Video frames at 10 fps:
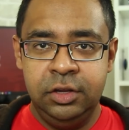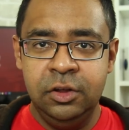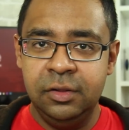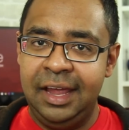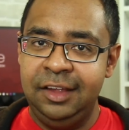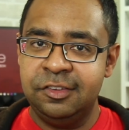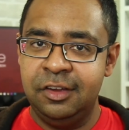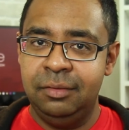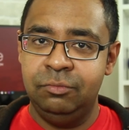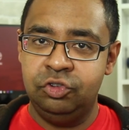You'll gain
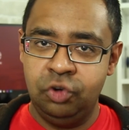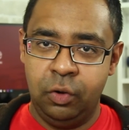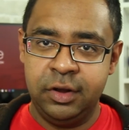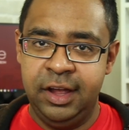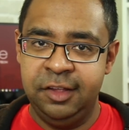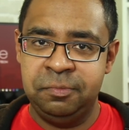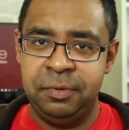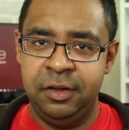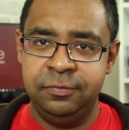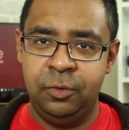some shortcuts,
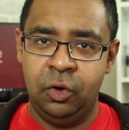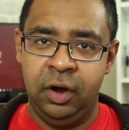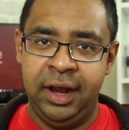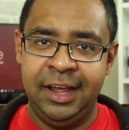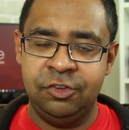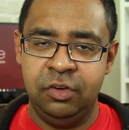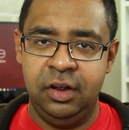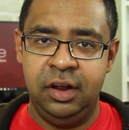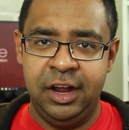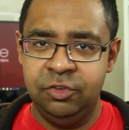but for an
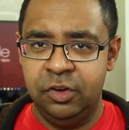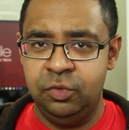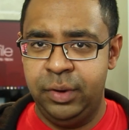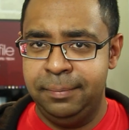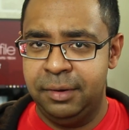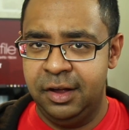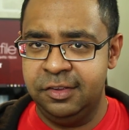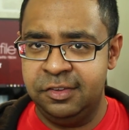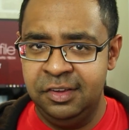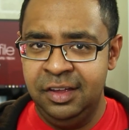extra 120
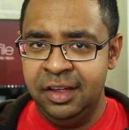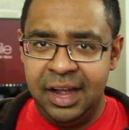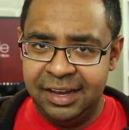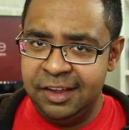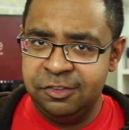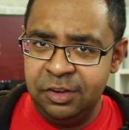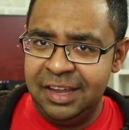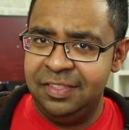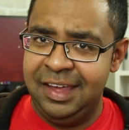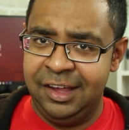bucks, unless you
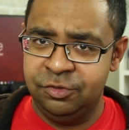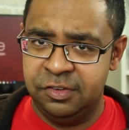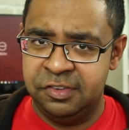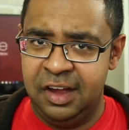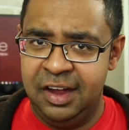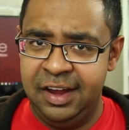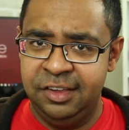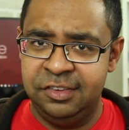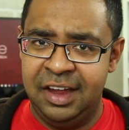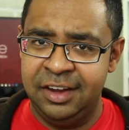need the extra
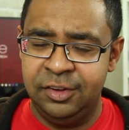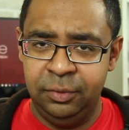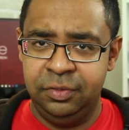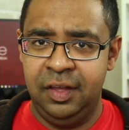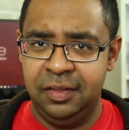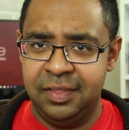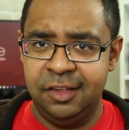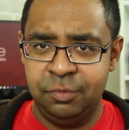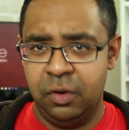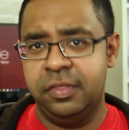size, I don't think
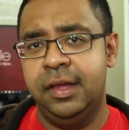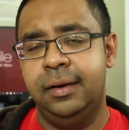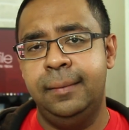that's worth it.